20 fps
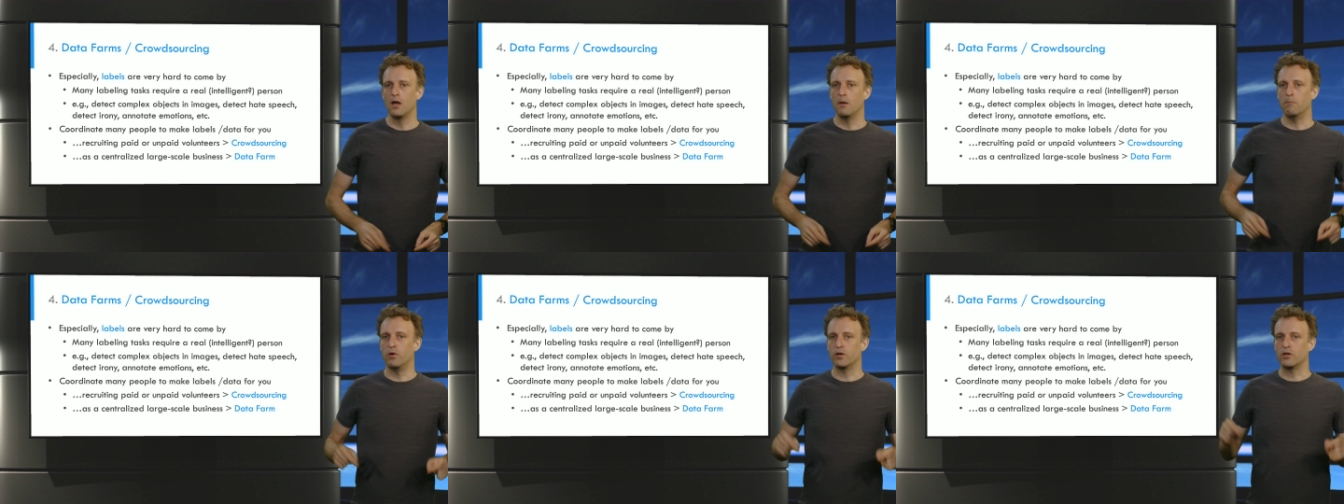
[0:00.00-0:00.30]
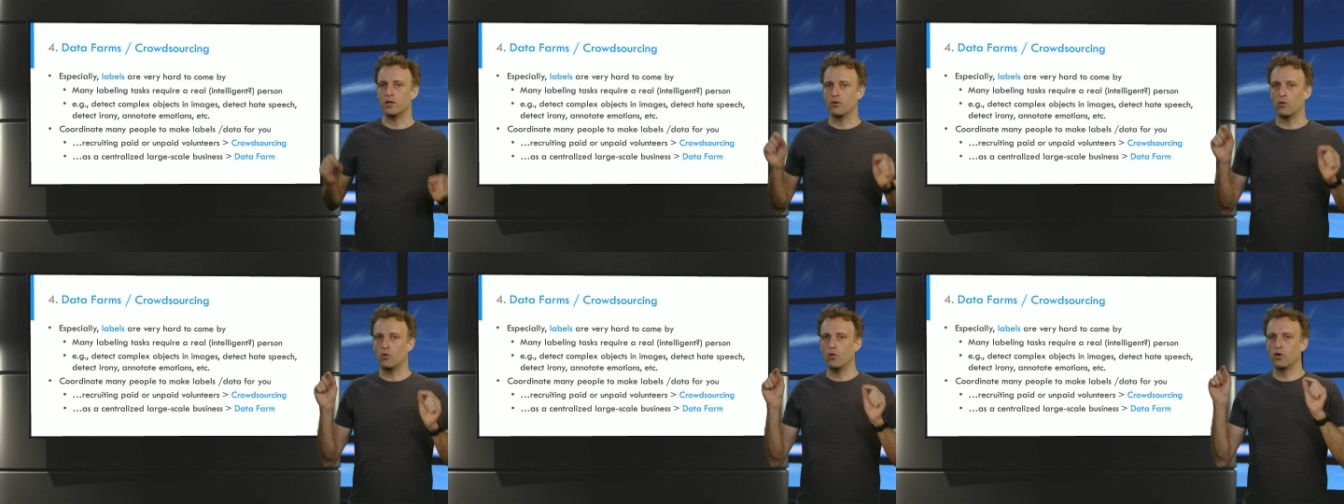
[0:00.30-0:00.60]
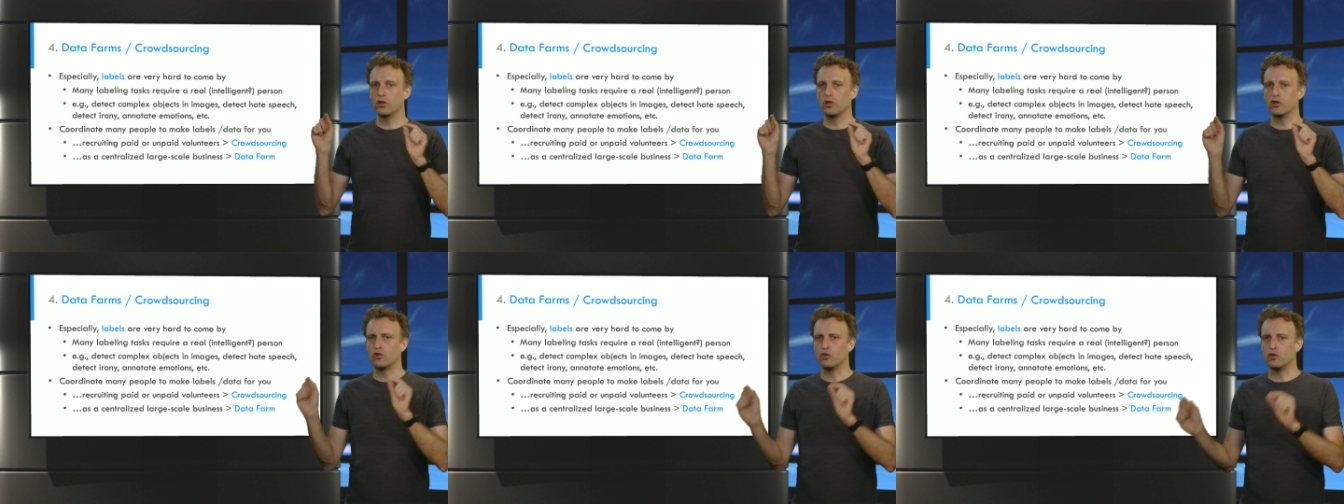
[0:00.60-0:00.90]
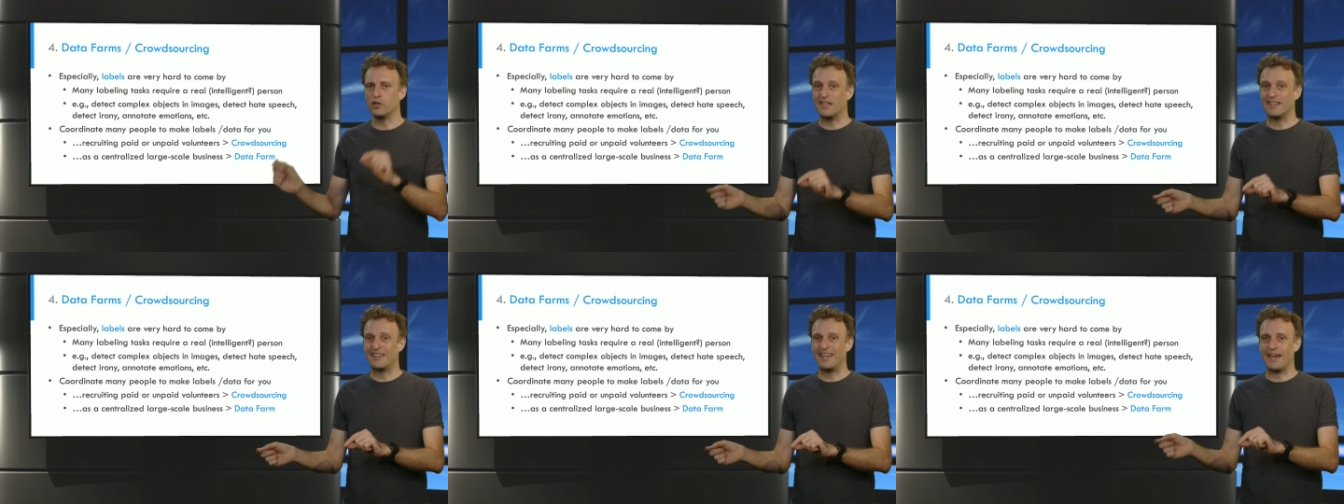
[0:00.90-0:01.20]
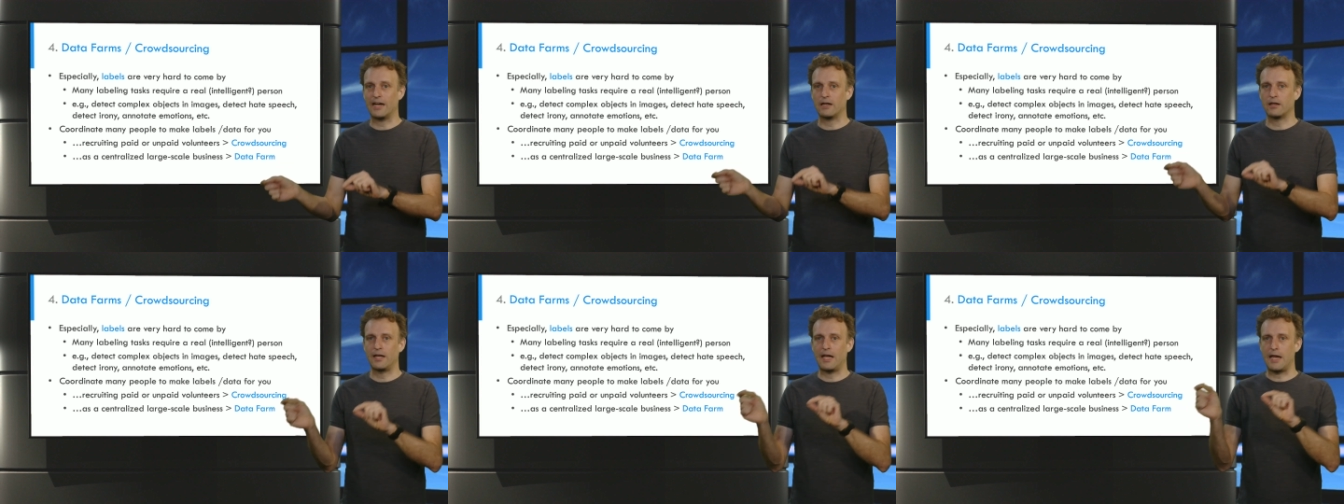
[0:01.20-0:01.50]
But in order to
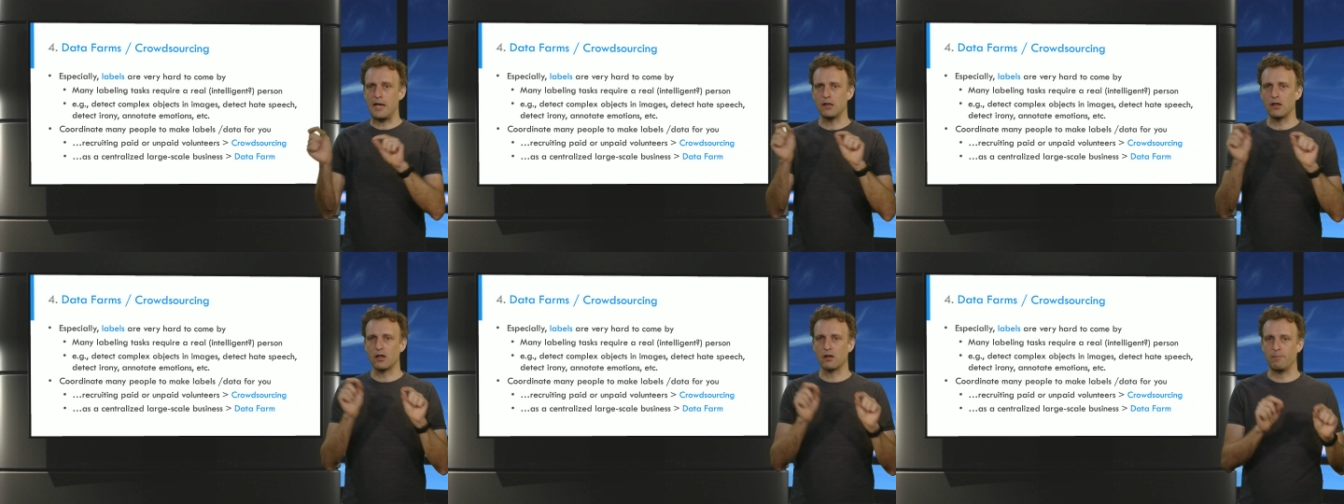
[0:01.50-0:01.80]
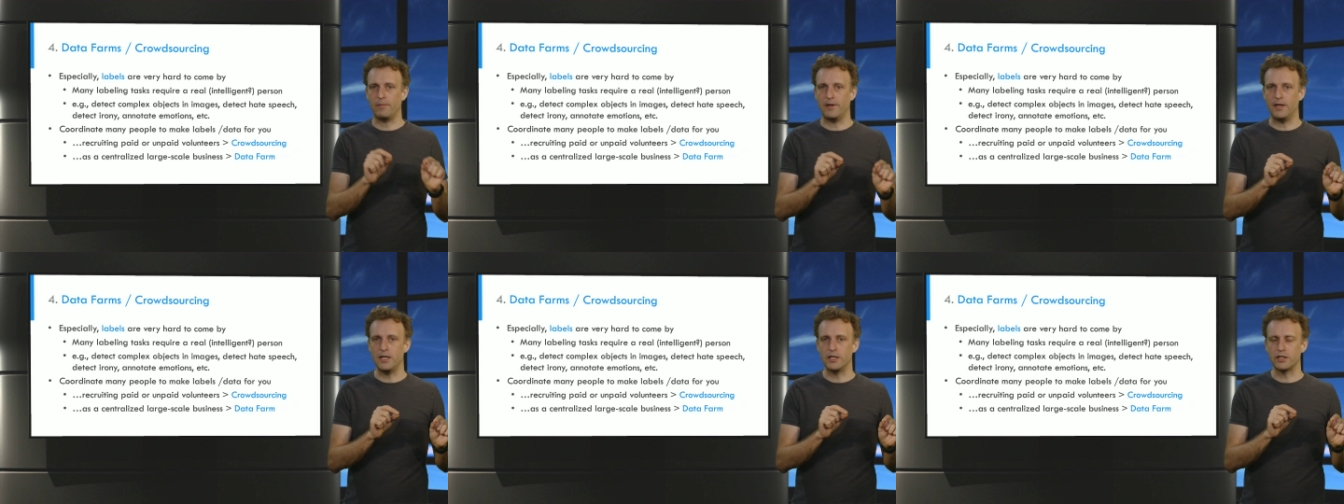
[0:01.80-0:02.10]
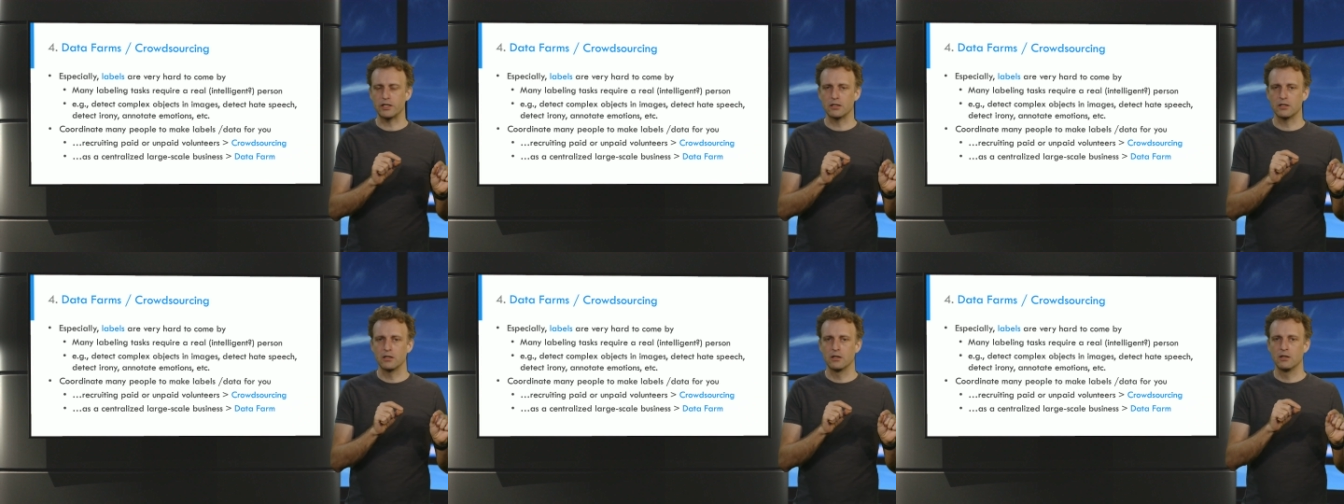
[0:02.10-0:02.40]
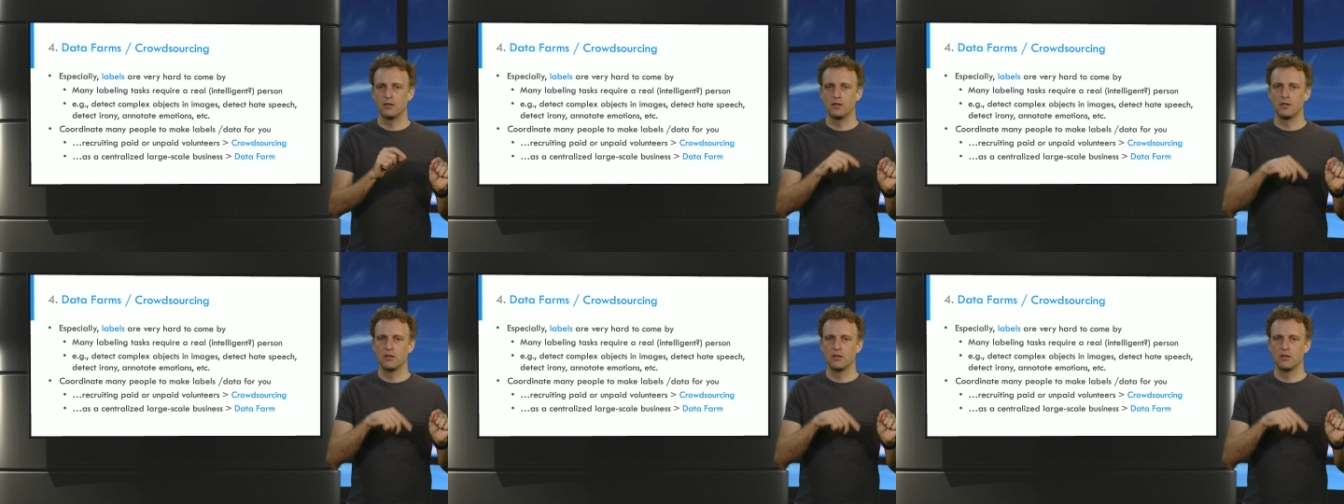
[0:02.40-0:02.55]
detect hate speech,